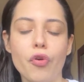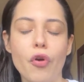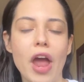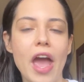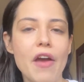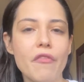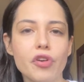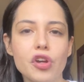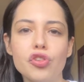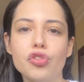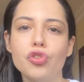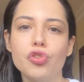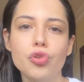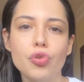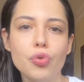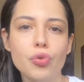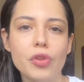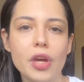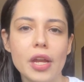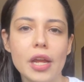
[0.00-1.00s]
every
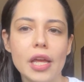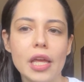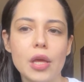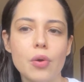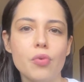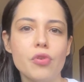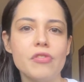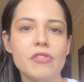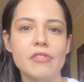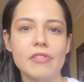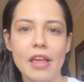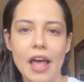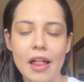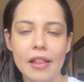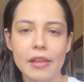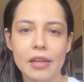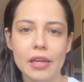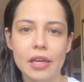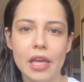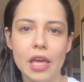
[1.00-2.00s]
shoe that he was
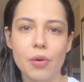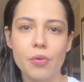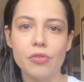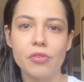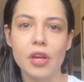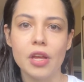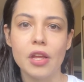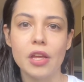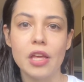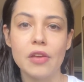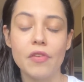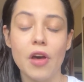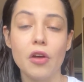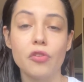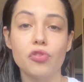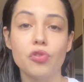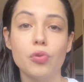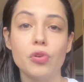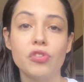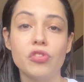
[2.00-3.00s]
selling, he was going to give
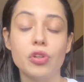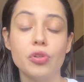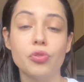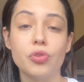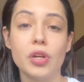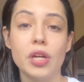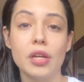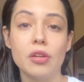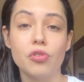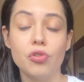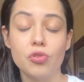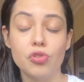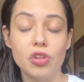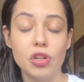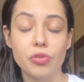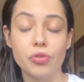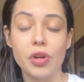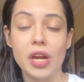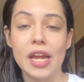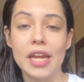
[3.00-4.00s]
out to
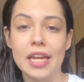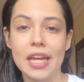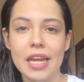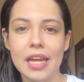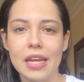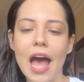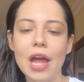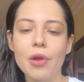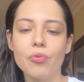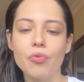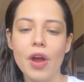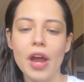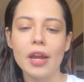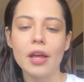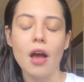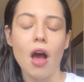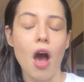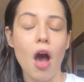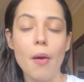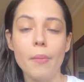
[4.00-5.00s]
children in need. I read
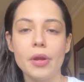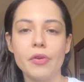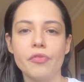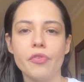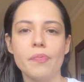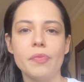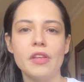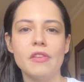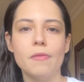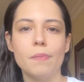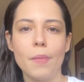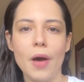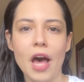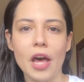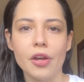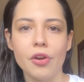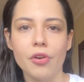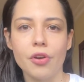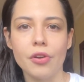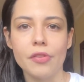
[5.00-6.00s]
a comment from this
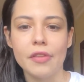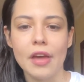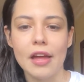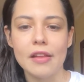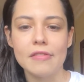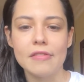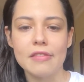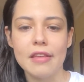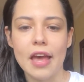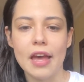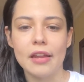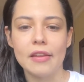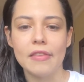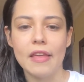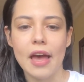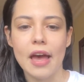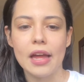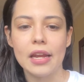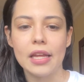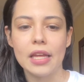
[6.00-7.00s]
buyer that said
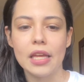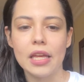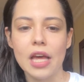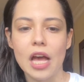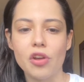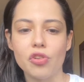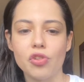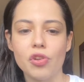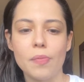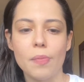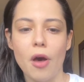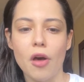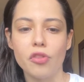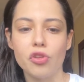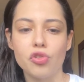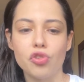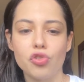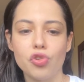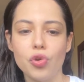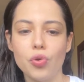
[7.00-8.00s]
that he actually bought
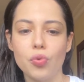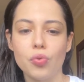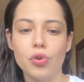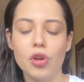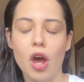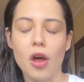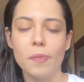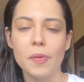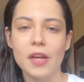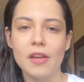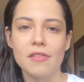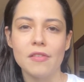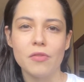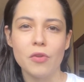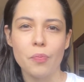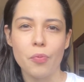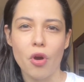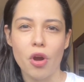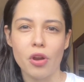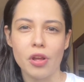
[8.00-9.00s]
the shoe not because of
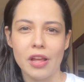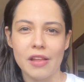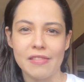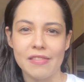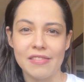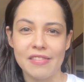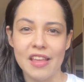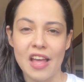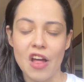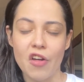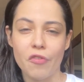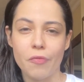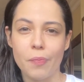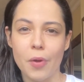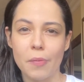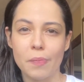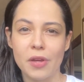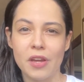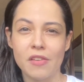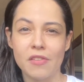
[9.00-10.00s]
the product itself,
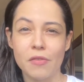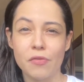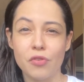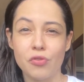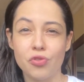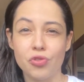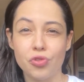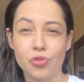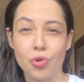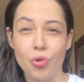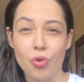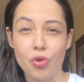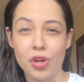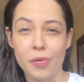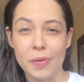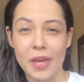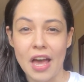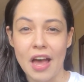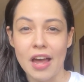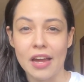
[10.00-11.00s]
but because of the
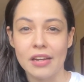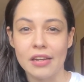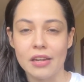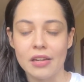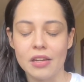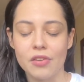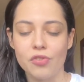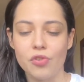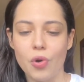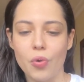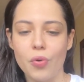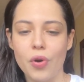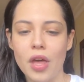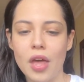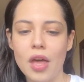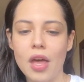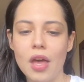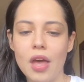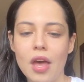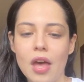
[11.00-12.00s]
story behind it. So
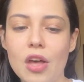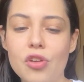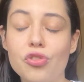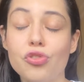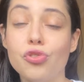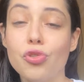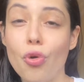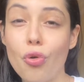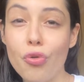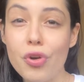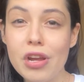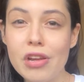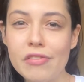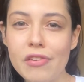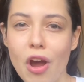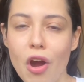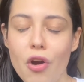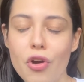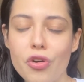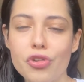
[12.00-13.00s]

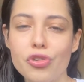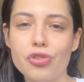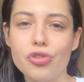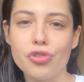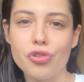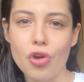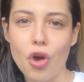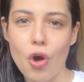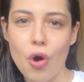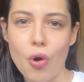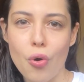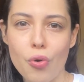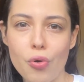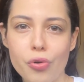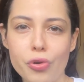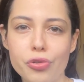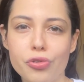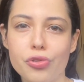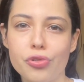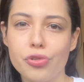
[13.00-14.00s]
stories are
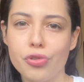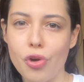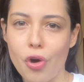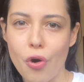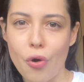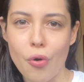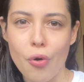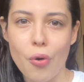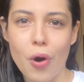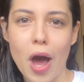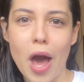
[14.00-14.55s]
so